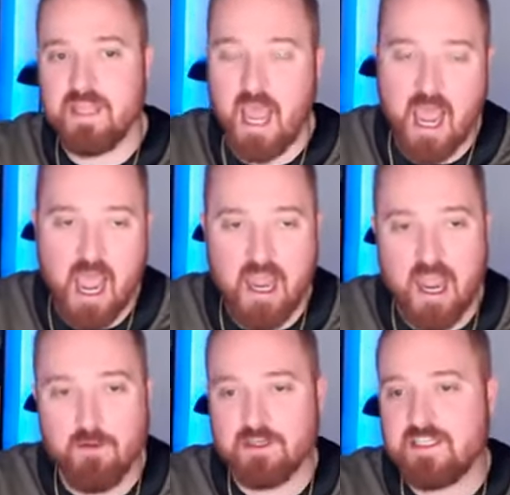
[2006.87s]
I,
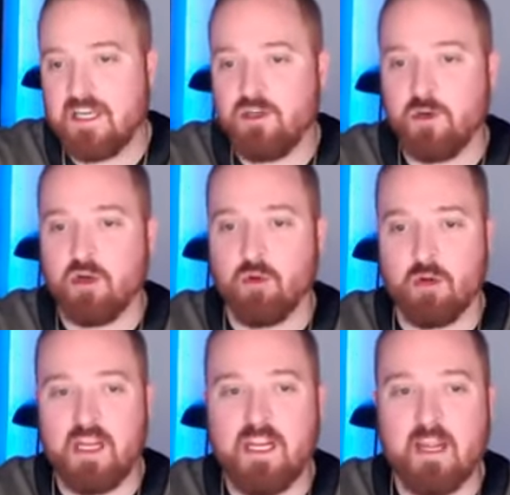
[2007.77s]
I would tend to
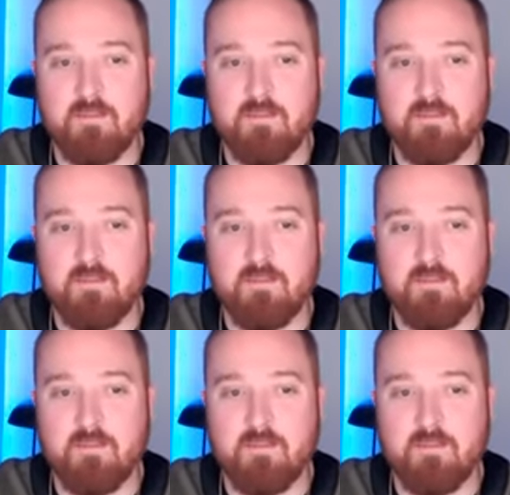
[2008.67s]
agree.